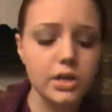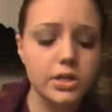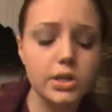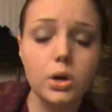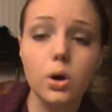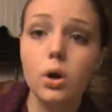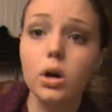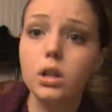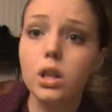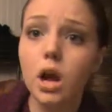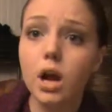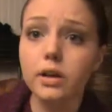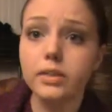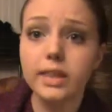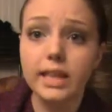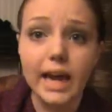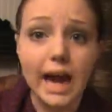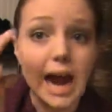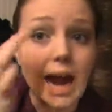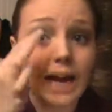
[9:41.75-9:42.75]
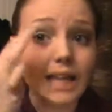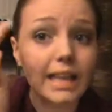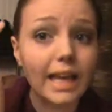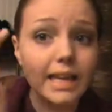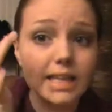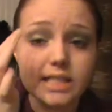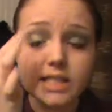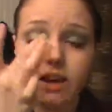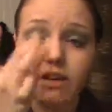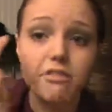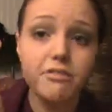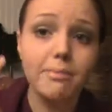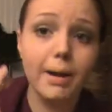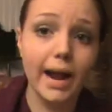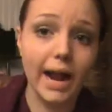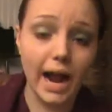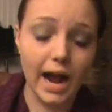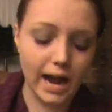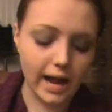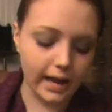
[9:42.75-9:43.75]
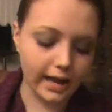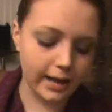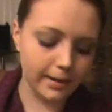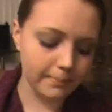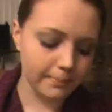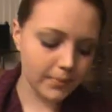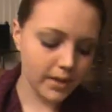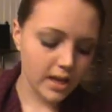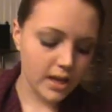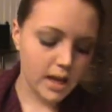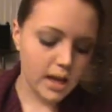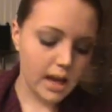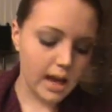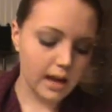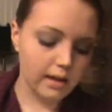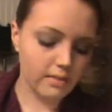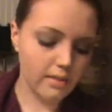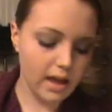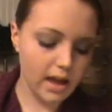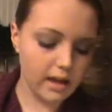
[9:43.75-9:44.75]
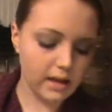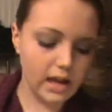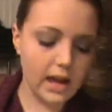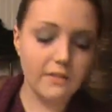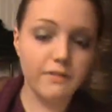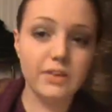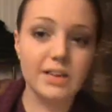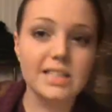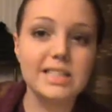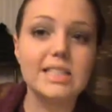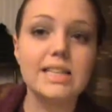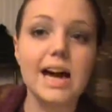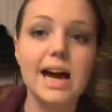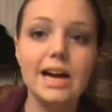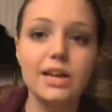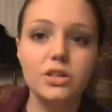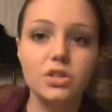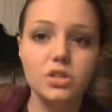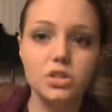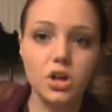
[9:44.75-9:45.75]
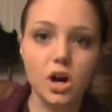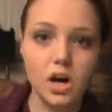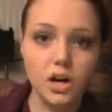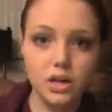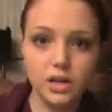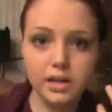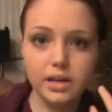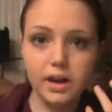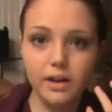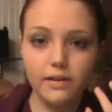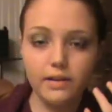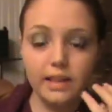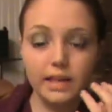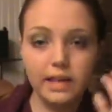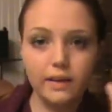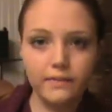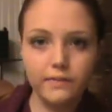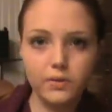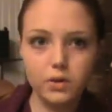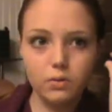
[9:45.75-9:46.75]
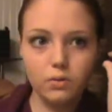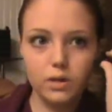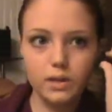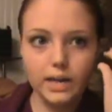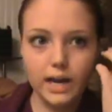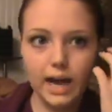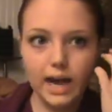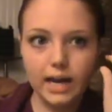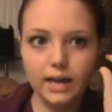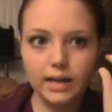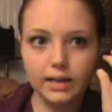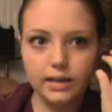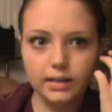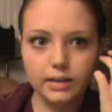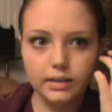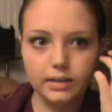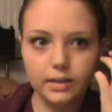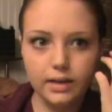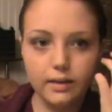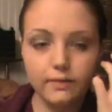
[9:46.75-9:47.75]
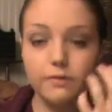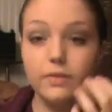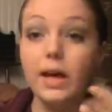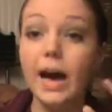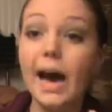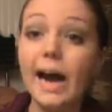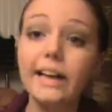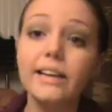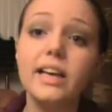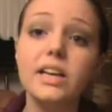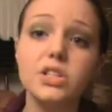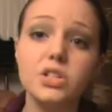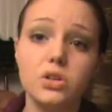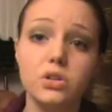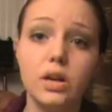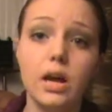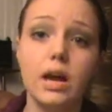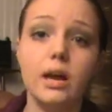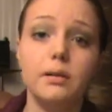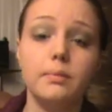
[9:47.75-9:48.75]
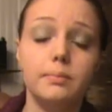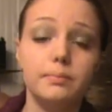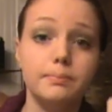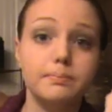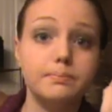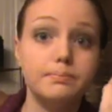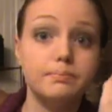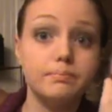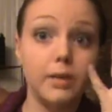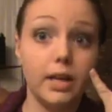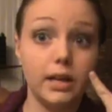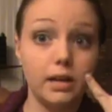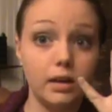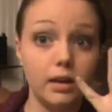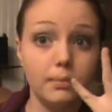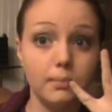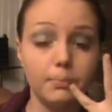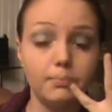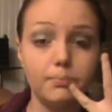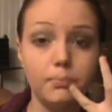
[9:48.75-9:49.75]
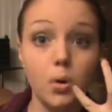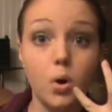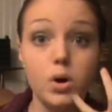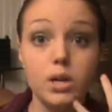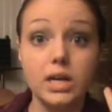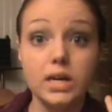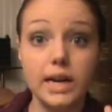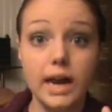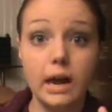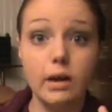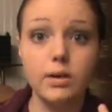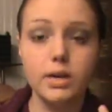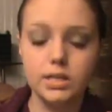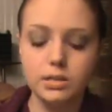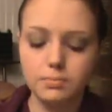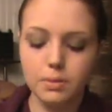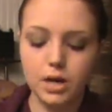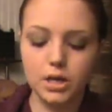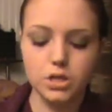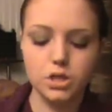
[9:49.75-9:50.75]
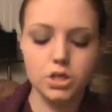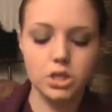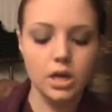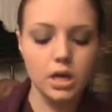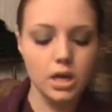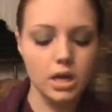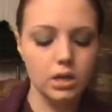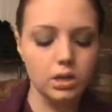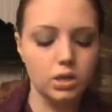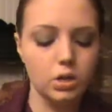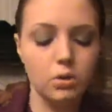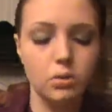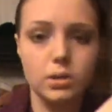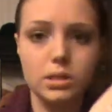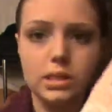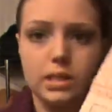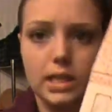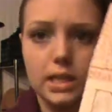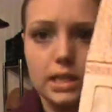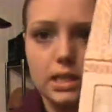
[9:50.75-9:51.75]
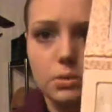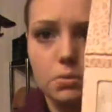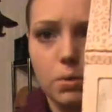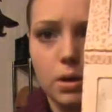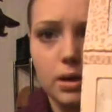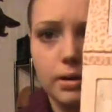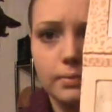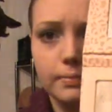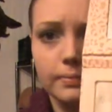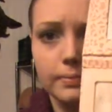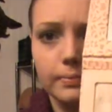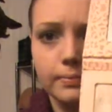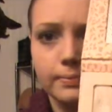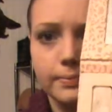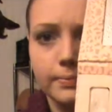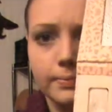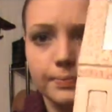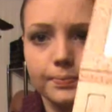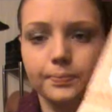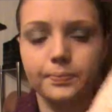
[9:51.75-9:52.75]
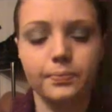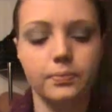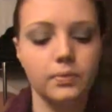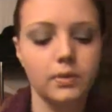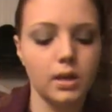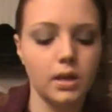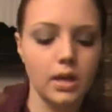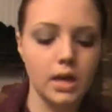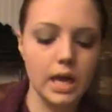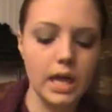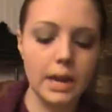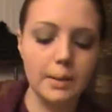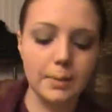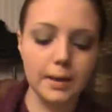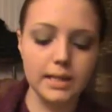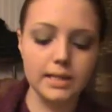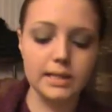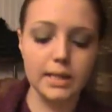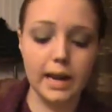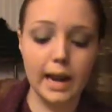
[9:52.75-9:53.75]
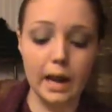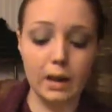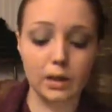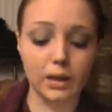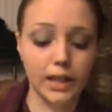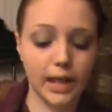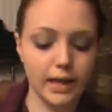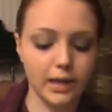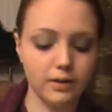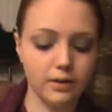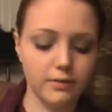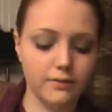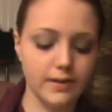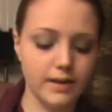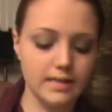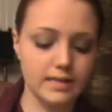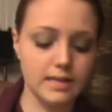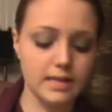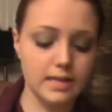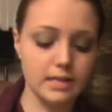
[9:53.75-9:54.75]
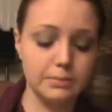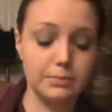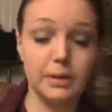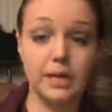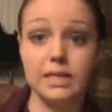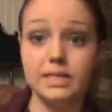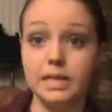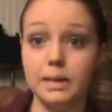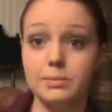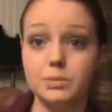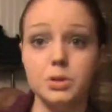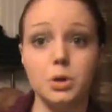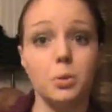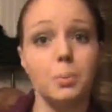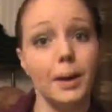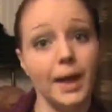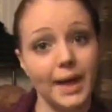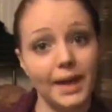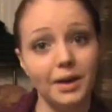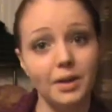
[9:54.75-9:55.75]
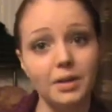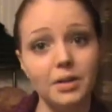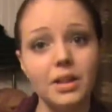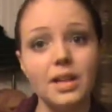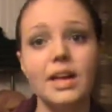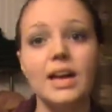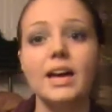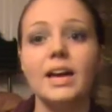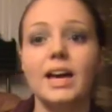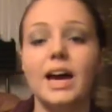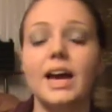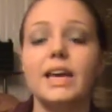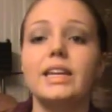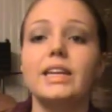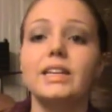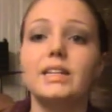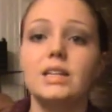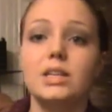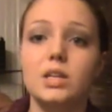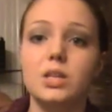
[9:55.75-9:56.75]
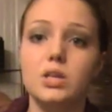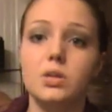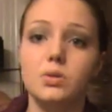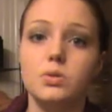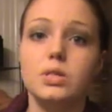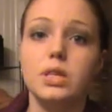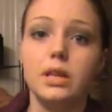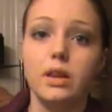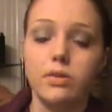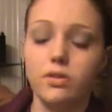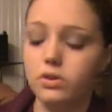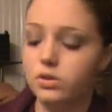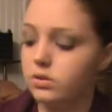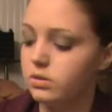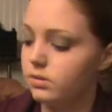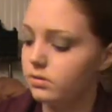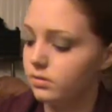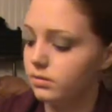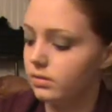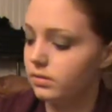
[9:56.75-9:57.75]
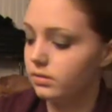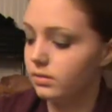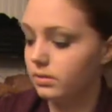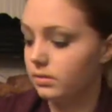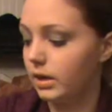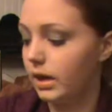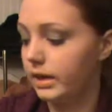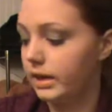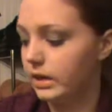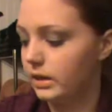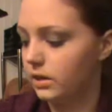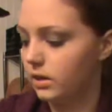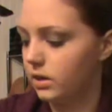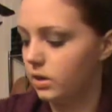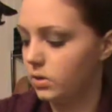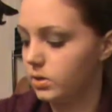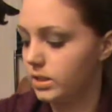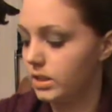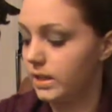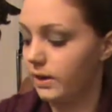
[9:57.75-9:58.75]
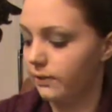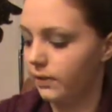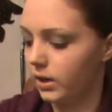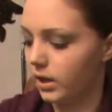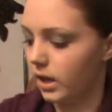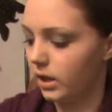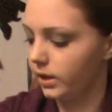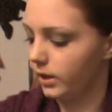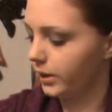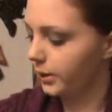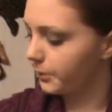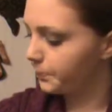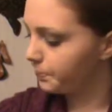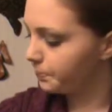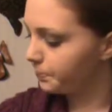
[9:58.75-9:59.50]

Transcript: to go along the highlights of my eye and then if it's not dark enough like if you cannot if the highlights are not like pointed out as much use this one it depends on how light your face is and because I'm so pale I needed to use another I needed to use a different color